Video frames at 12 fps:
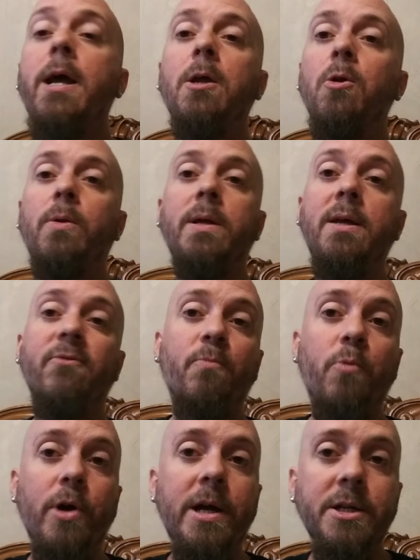I can only give
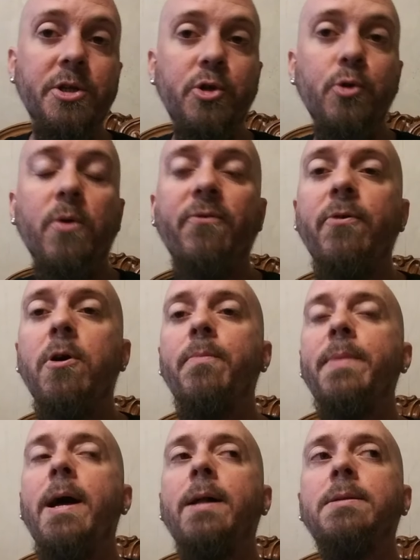praise to a
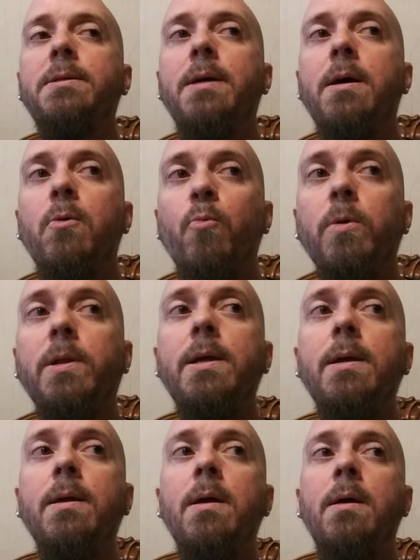film that
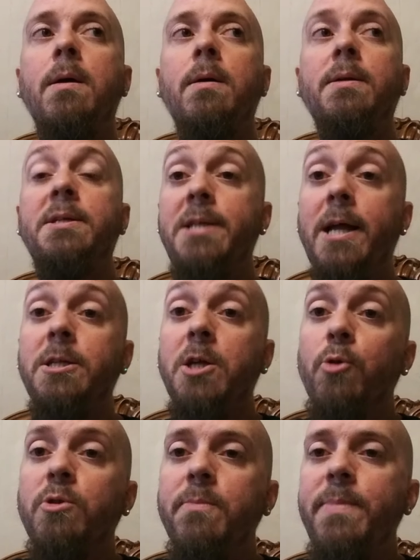really sets
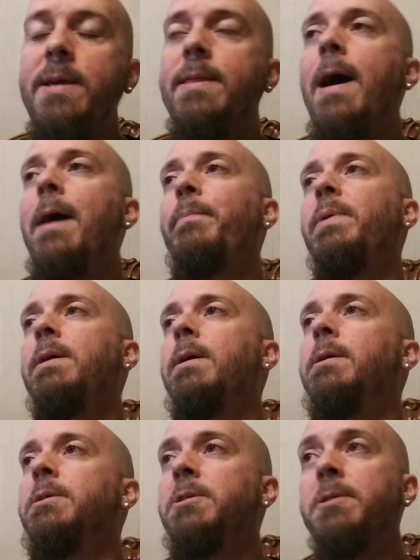out to be that,
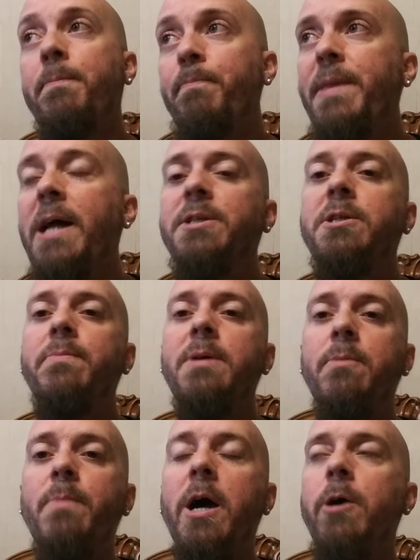because that's to be
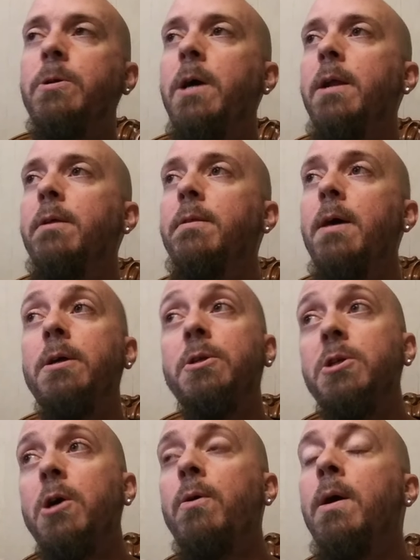admired kind of thing.
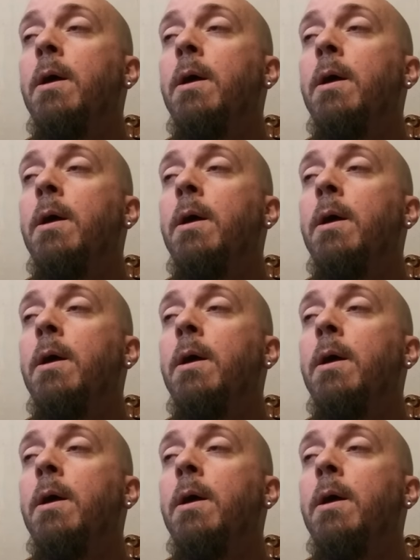So